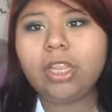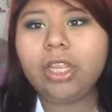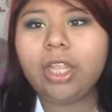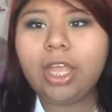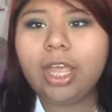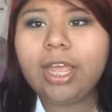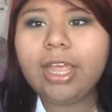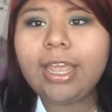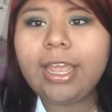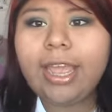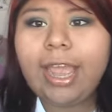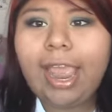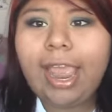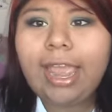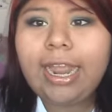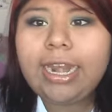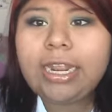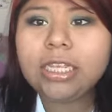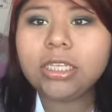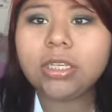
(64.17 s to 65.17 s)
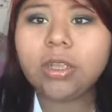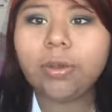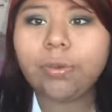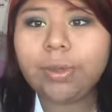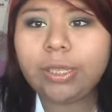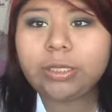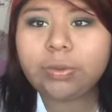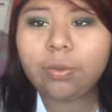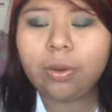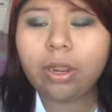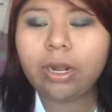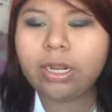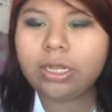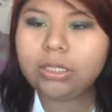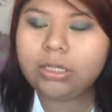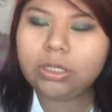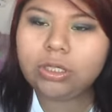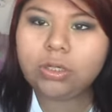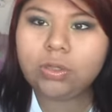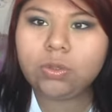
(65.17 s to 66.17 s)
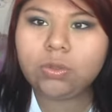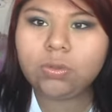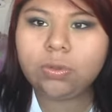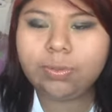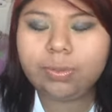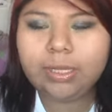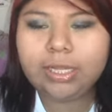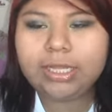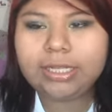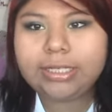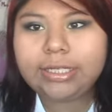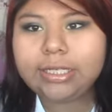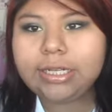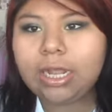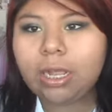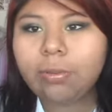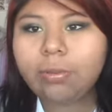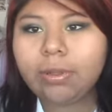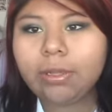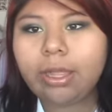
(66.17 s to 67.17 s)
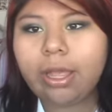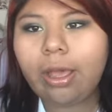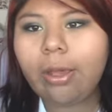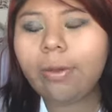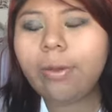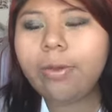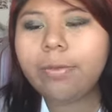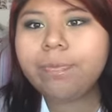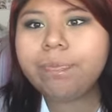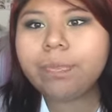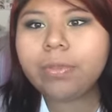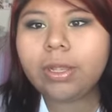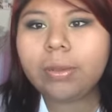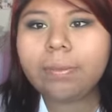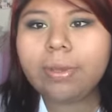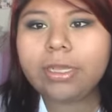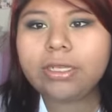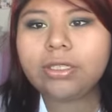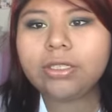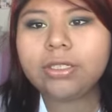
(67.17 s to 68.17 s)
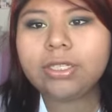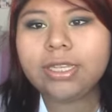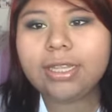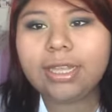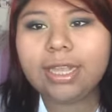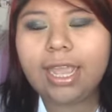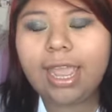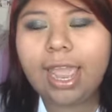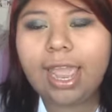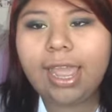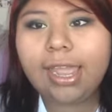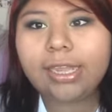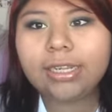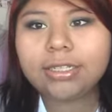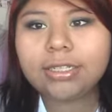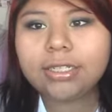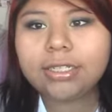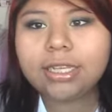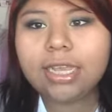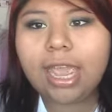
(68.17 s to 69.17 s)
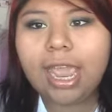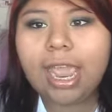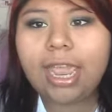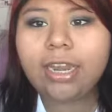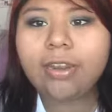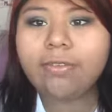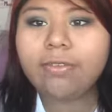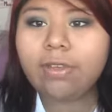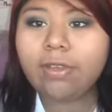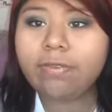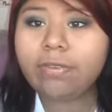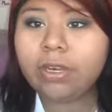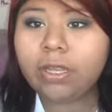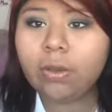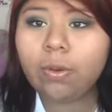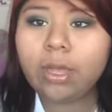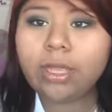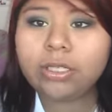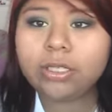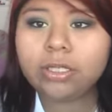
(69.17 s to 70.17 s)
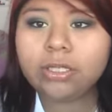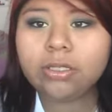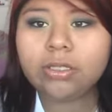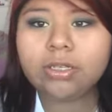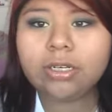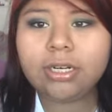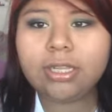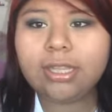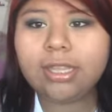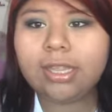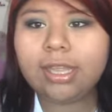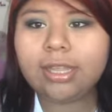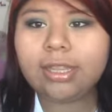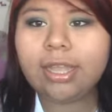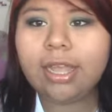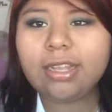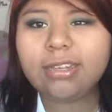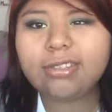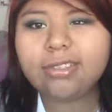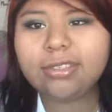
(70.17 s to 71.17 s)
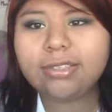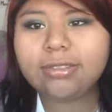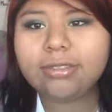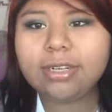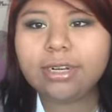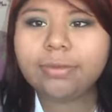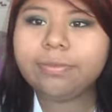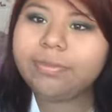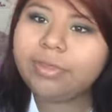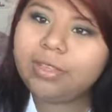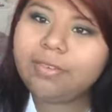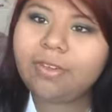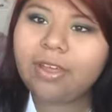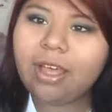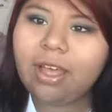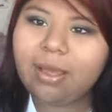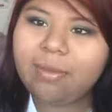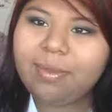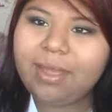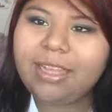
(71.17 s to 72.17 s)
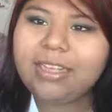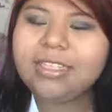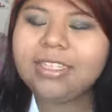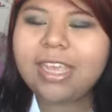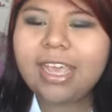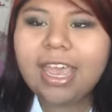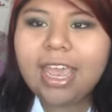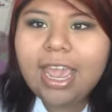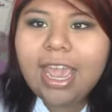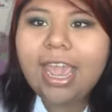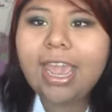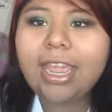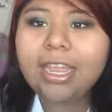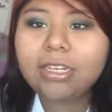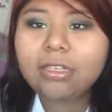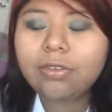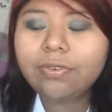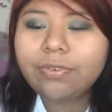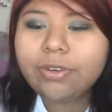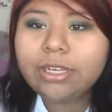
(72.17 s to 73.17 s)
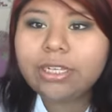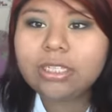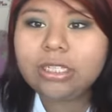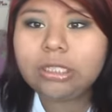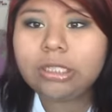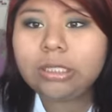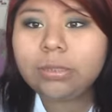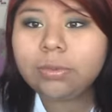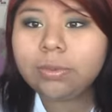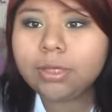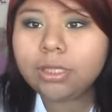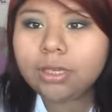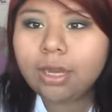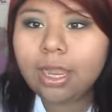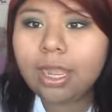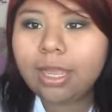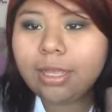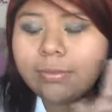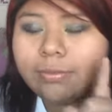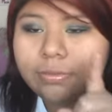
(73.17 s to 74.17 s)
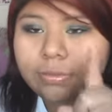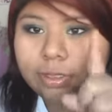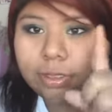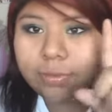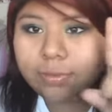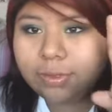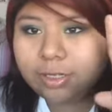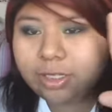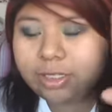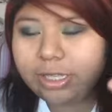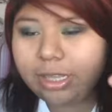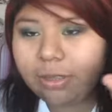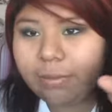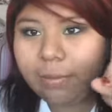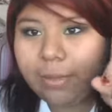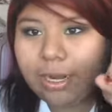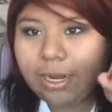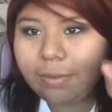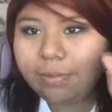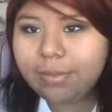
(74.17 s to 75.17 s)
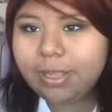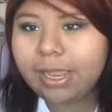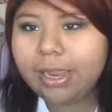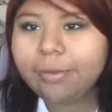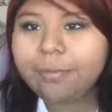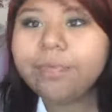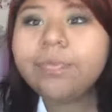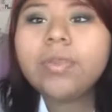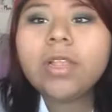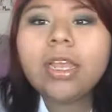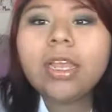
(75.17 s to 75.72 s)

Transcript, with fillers: the look, and as always, products used will be listed down below, pictures at the end, and if you have any questions or anything like that, just, you know, leave a comment, and don't forget to subscribe. Just put your little button up there.